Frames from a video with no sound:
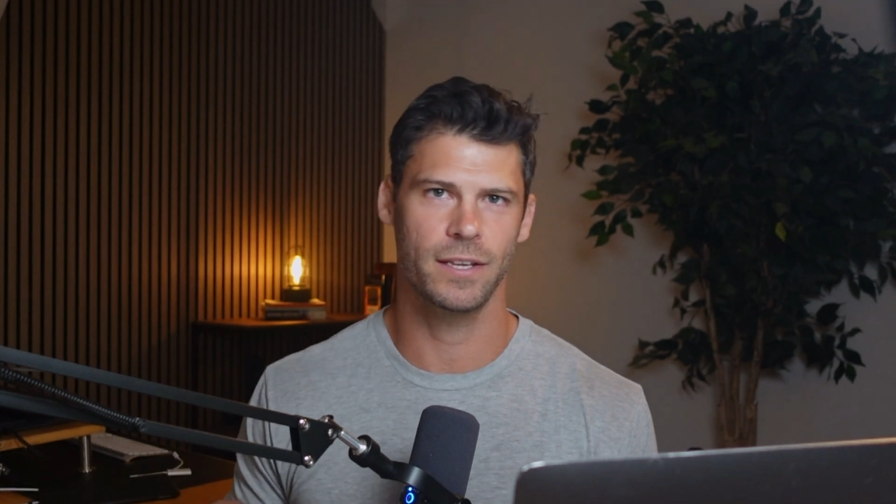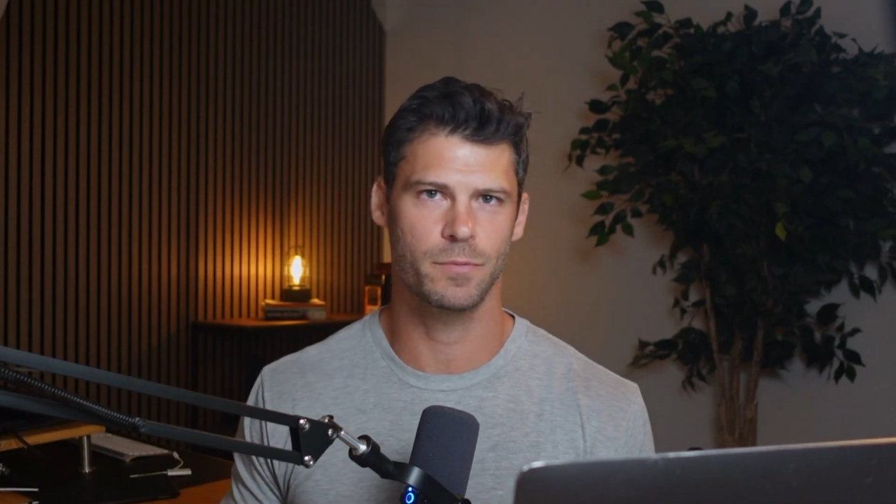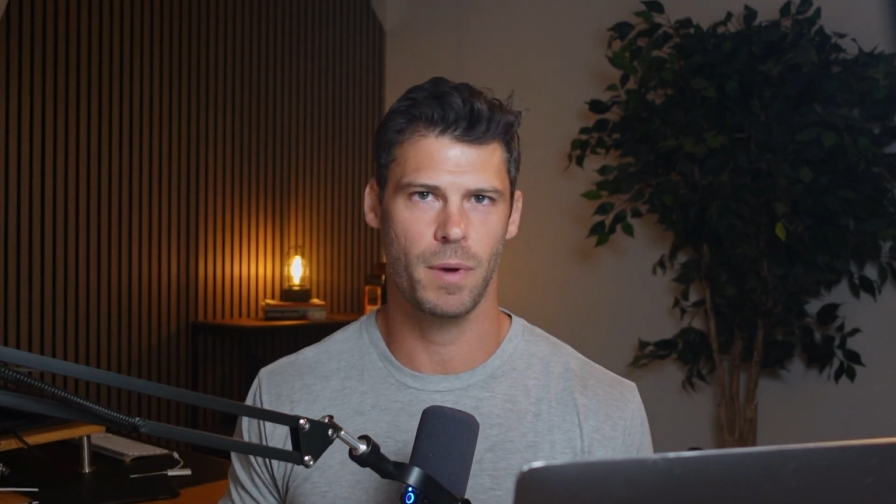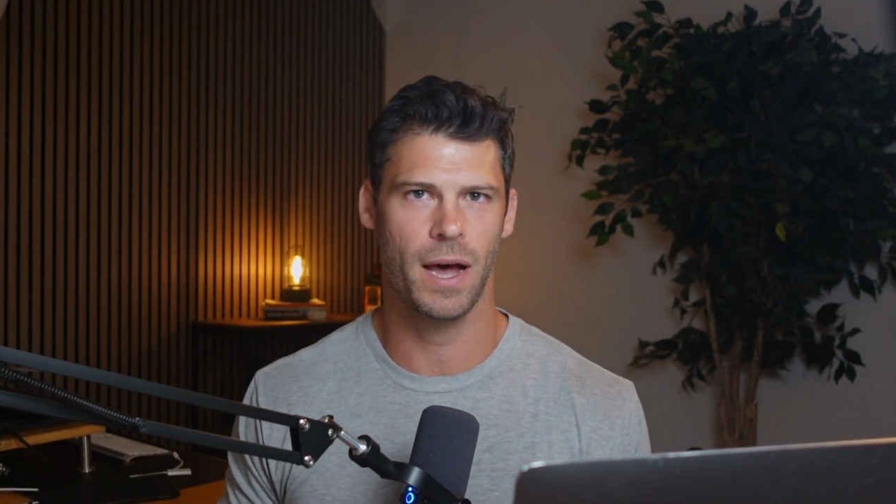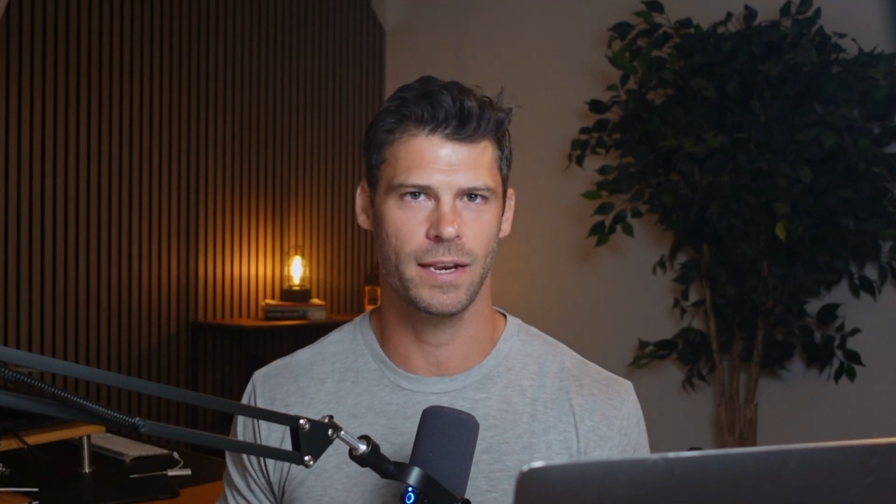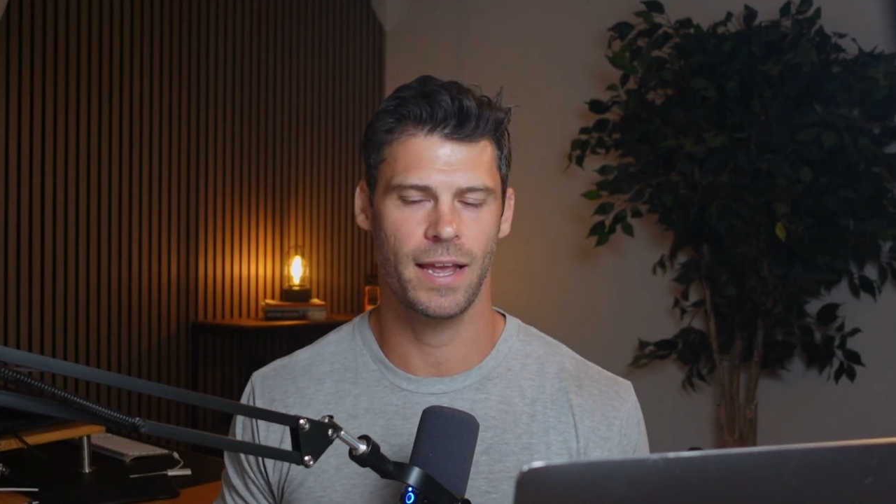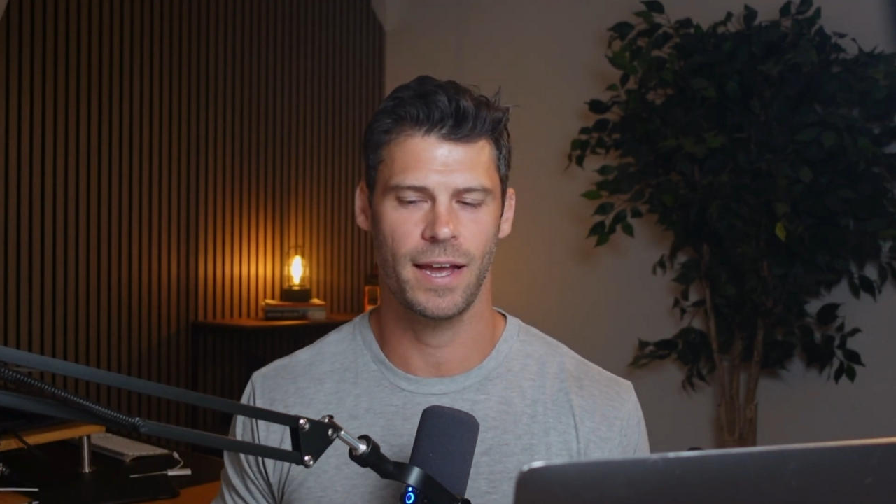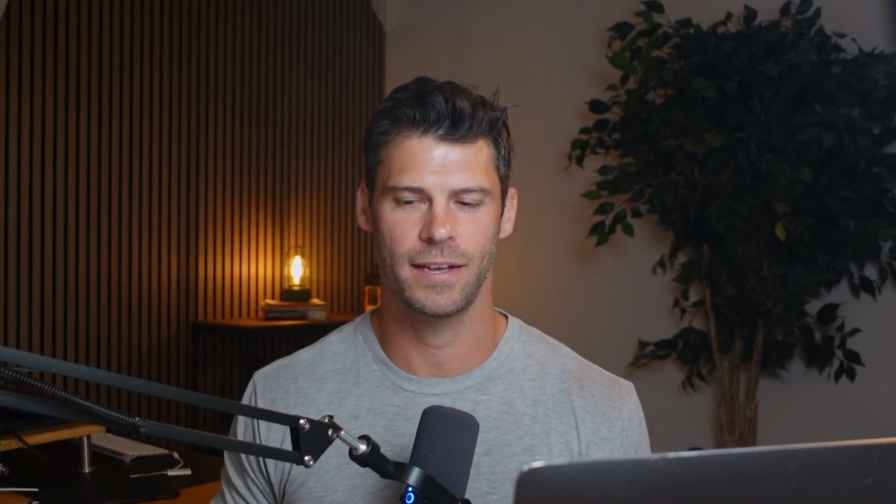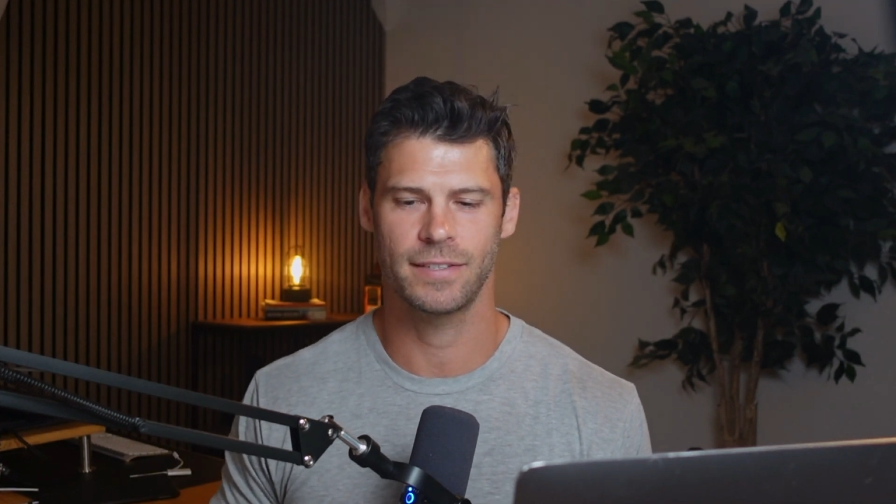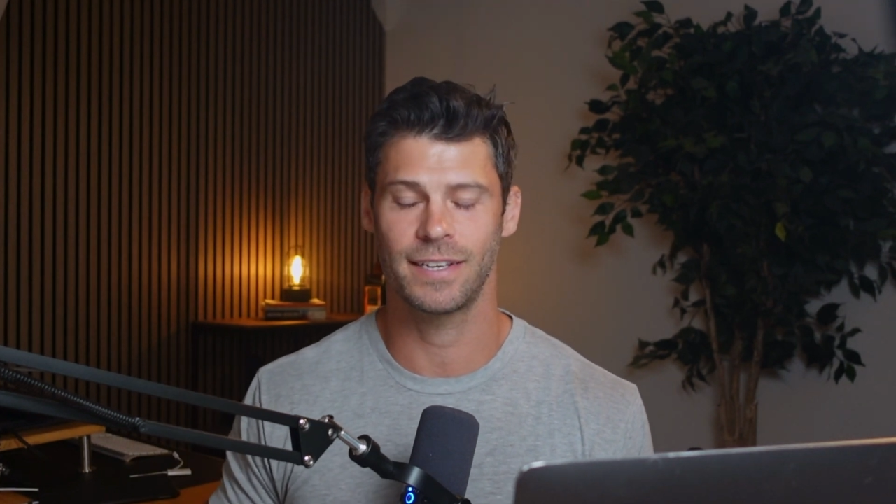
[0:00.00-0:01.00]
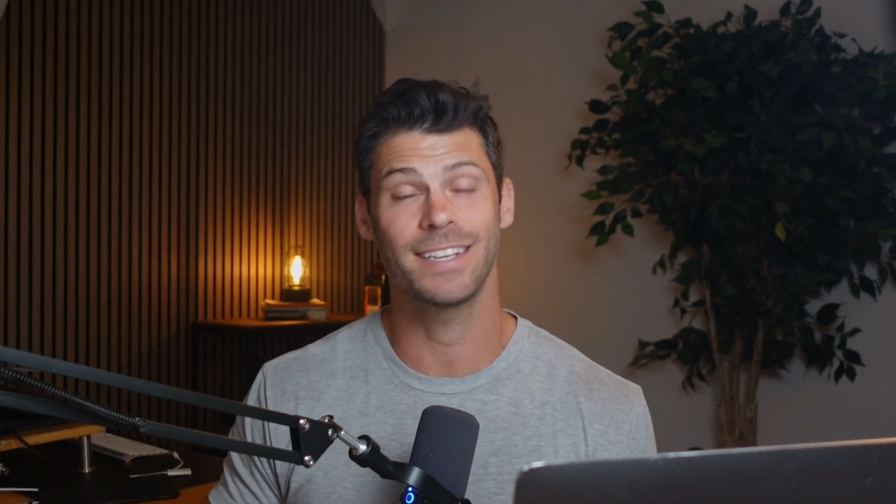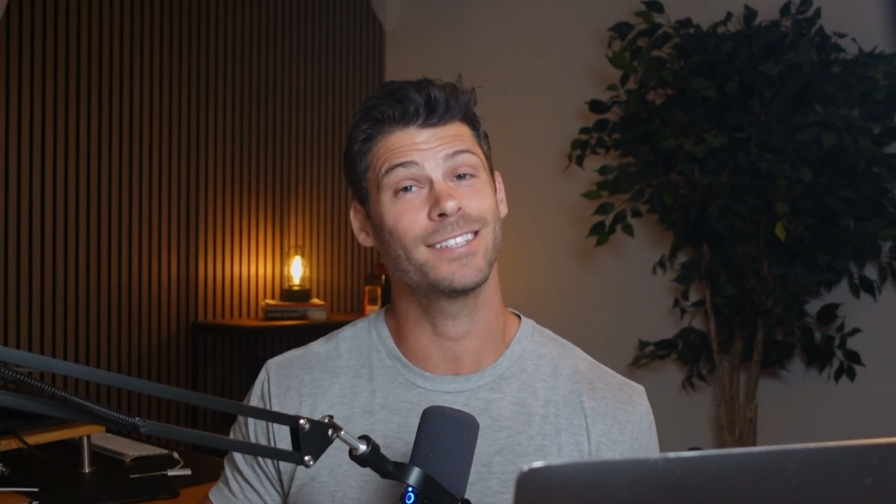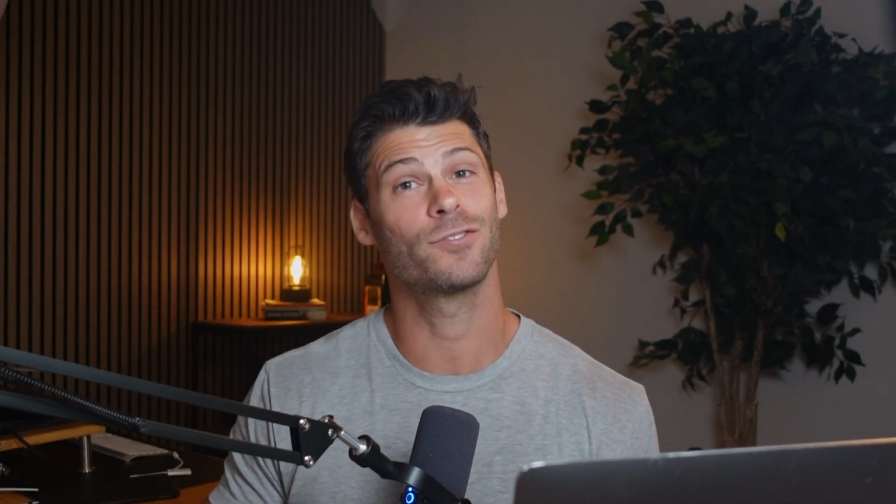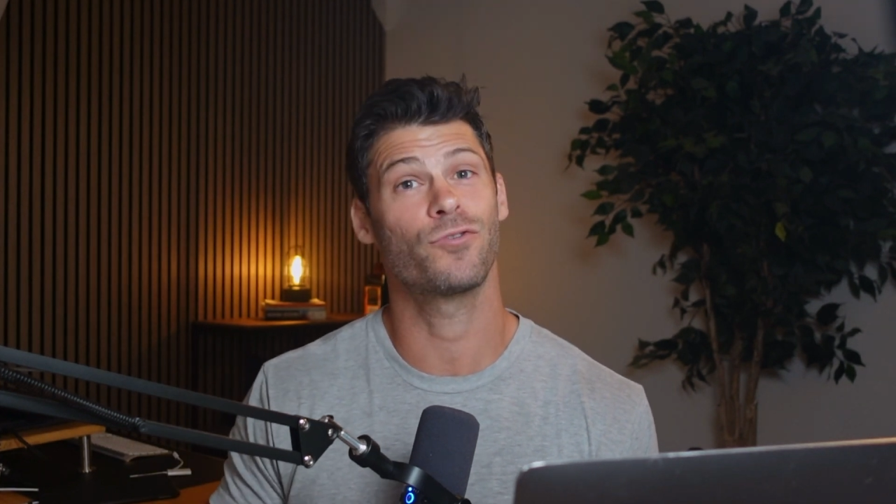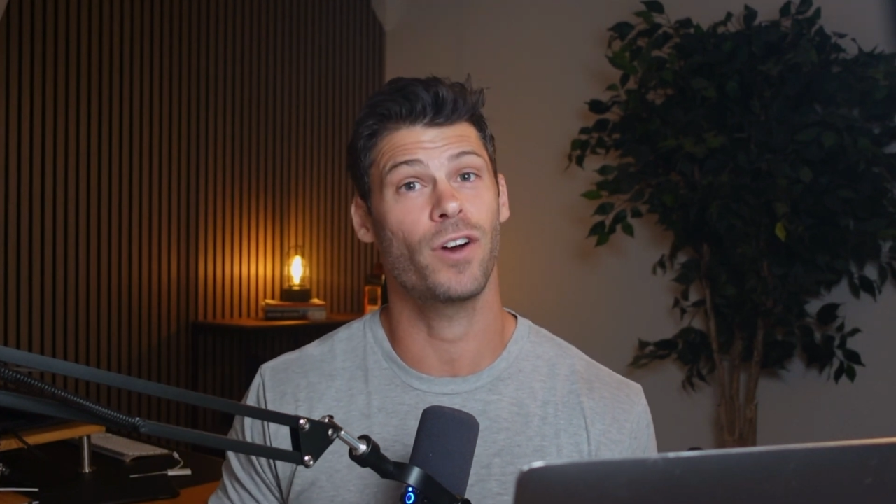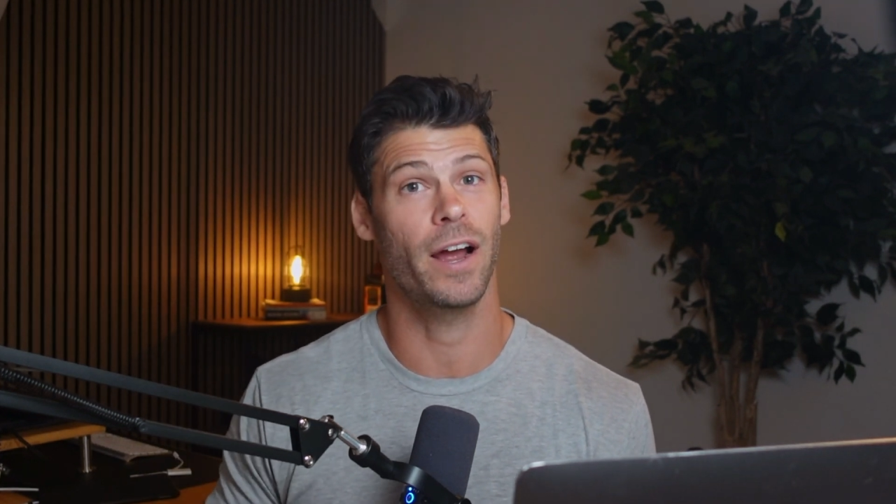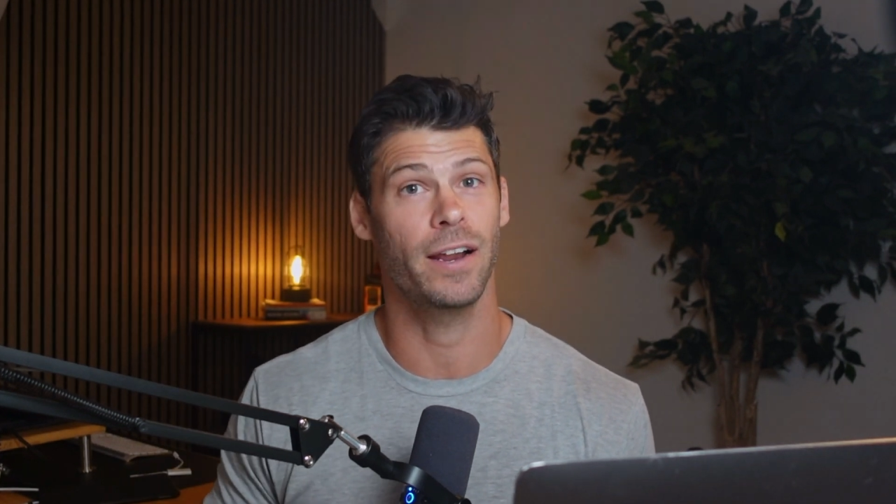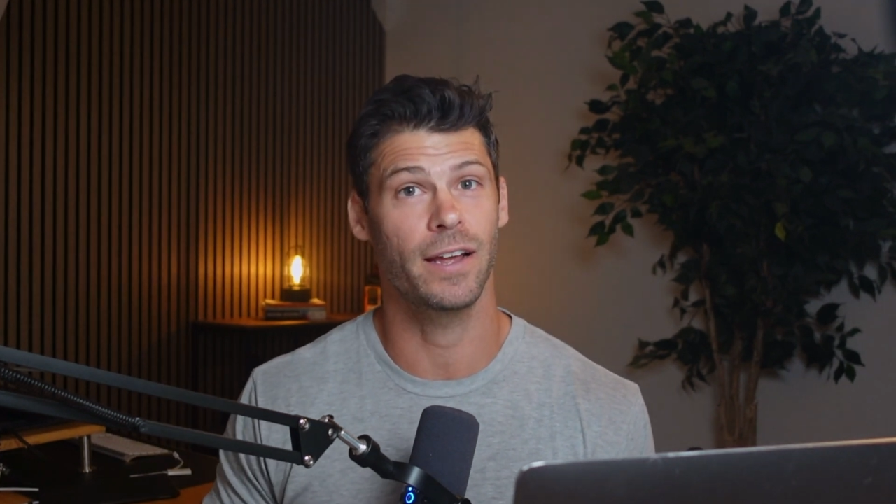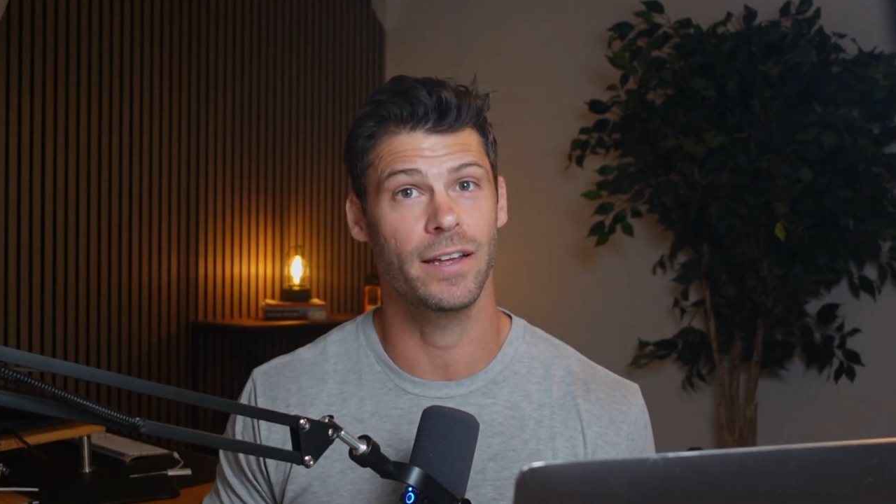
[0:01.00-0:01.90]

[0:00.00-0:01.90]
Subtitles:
podcast and it's Friday.